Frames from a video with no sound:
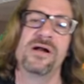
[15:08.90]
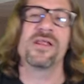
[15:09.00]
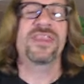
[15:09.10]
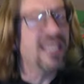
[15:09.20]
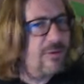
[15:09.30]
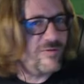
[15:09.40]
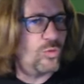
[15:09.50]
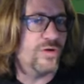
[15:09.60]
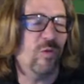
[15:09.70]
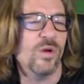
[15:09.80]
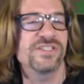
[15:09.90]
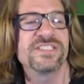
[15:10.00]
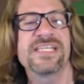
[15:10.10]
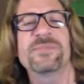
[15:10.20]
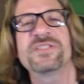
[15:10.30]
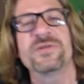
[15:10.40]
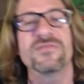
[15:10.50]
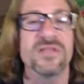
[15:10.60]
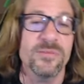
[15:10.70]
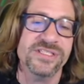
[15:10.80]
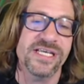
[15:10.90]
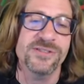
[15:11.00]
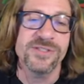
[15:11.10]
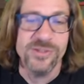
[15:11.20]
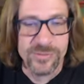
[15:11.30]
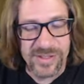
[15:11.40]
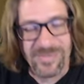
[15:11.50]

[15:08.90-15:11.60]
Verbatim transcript: Thank you everyone for watching this episode of Lumber Tycoon 2 with